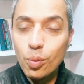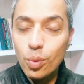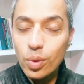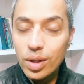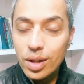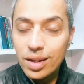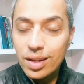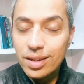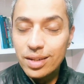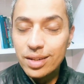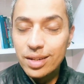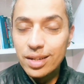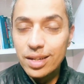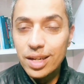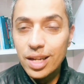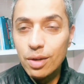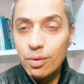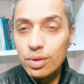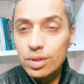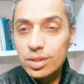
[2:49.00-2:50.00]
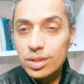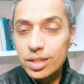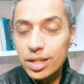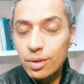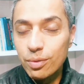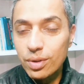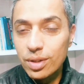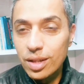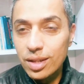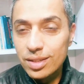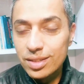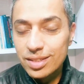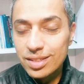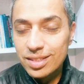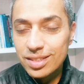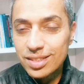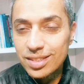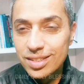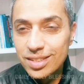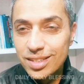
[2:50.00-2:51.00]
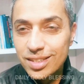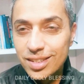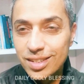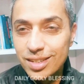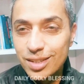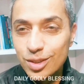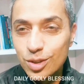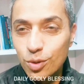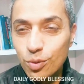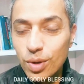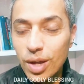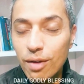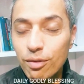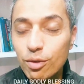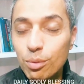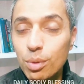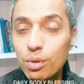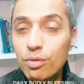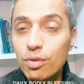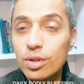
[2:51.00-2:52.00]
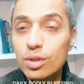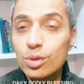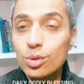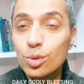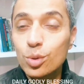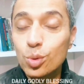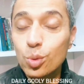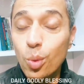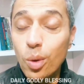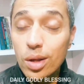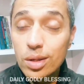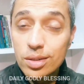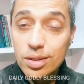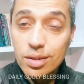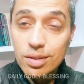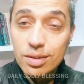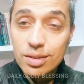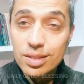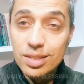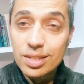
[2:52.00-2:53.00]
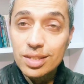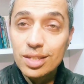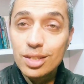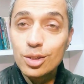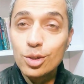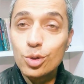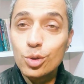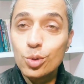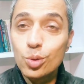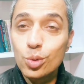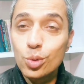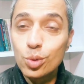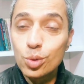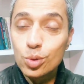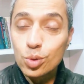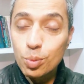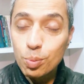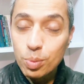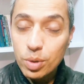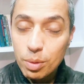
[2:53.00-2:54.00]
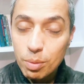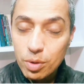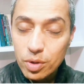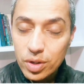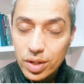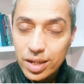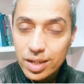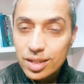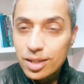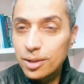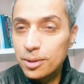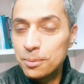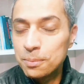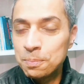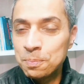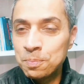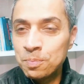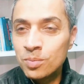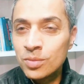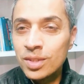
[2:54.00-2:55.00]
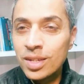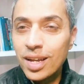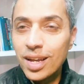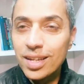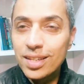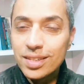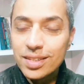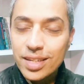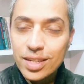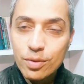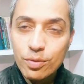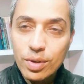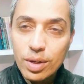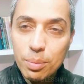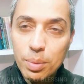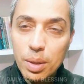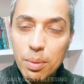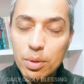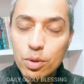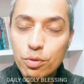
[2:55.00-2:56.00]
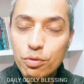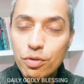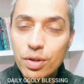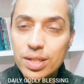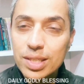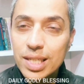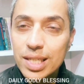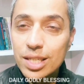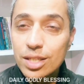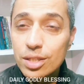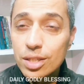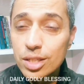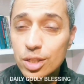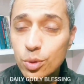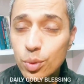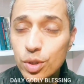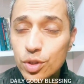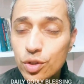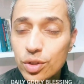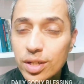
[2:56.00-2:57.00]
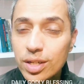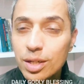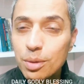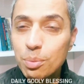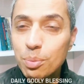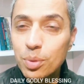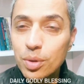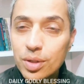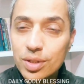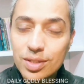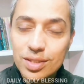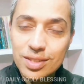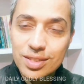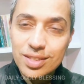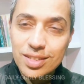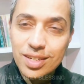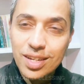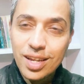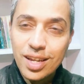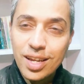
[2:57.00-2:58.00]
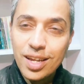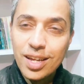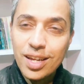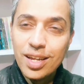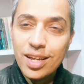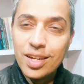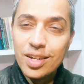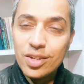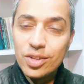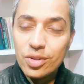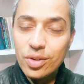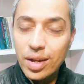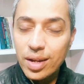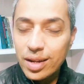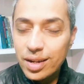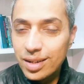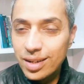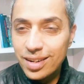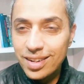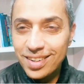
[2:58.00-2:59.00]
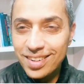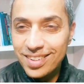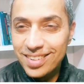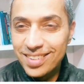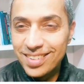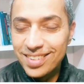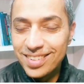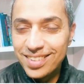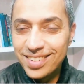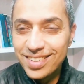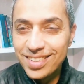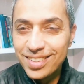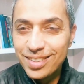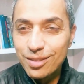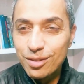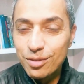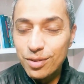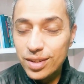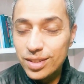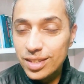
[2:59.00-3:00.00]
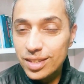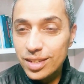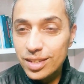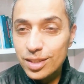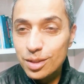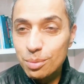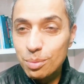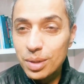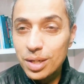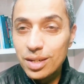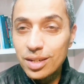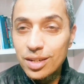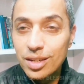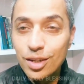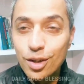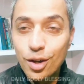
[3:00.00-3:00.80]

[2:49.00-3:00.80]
will never stay with us so we have to be first true to ourselves true to Supreme Creator, and then we'll be able to face any situation, any person directly. Facing doesn't mean